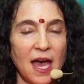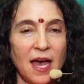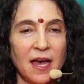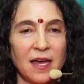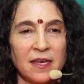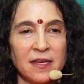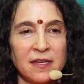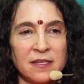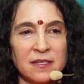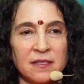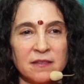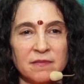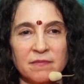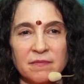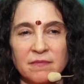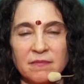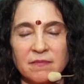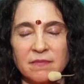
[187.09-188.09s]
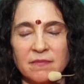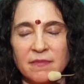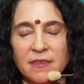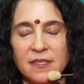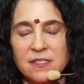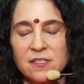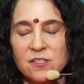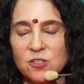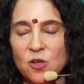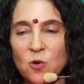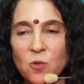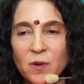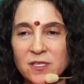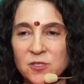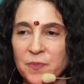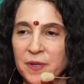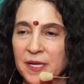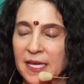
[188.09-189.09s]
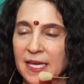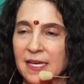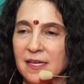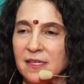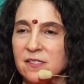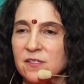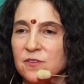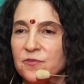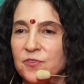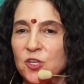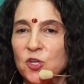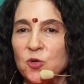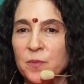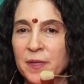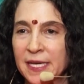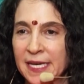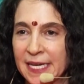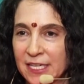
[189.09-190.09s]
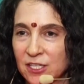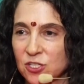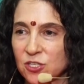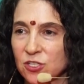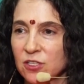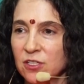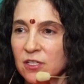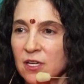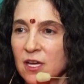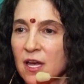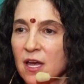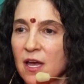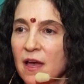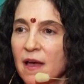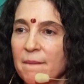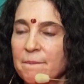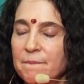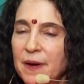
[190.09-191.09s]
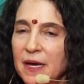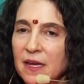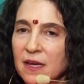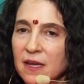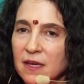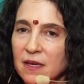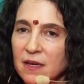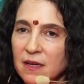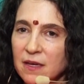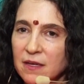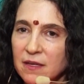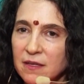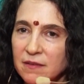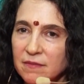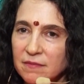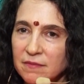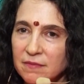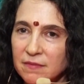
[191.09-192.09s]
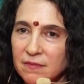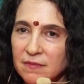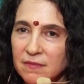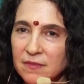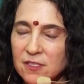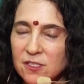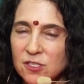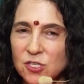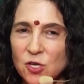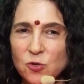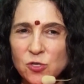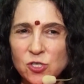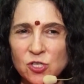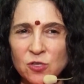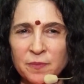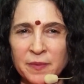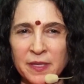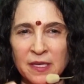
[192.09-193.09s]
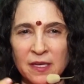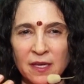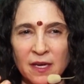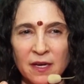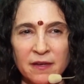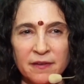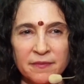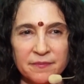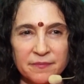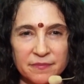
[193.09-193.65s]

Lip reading: And this has always been a case of human nature, but social media,